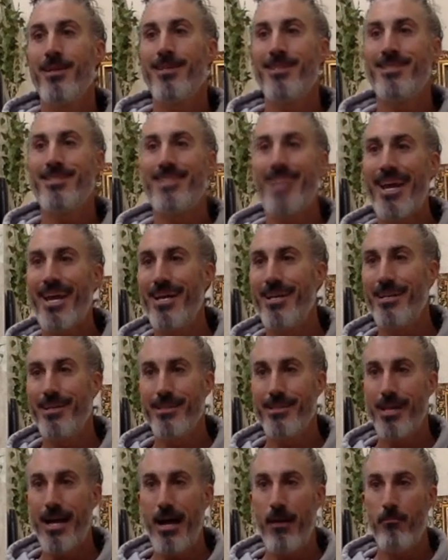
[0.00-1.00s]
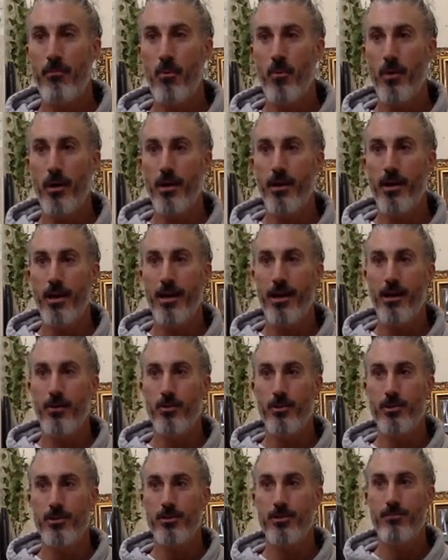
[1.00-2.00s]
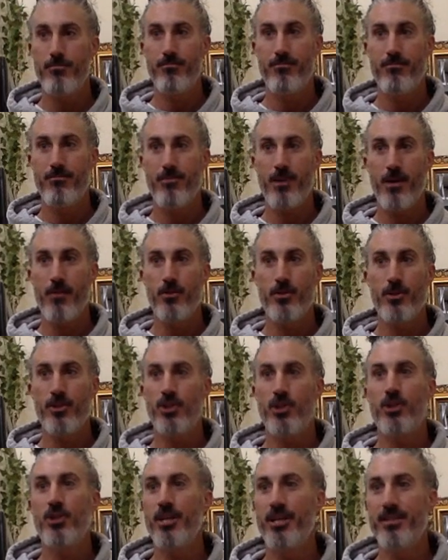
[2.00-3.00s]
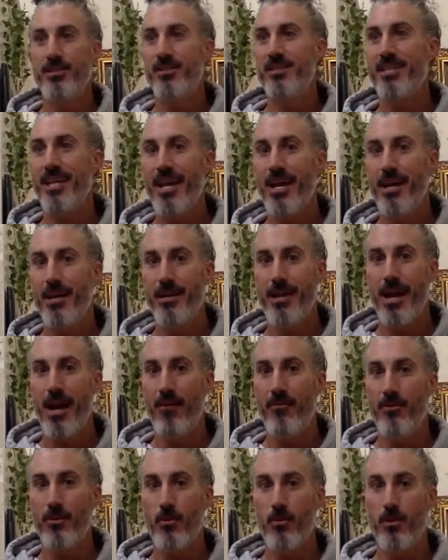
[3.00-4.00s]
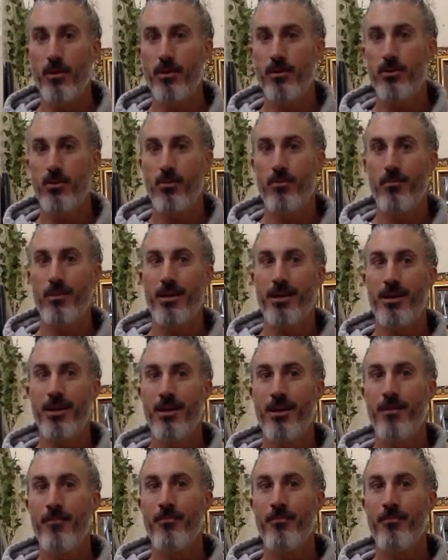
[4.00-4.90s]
sand at that point, and I would just shit sand afterwards. So I'm like,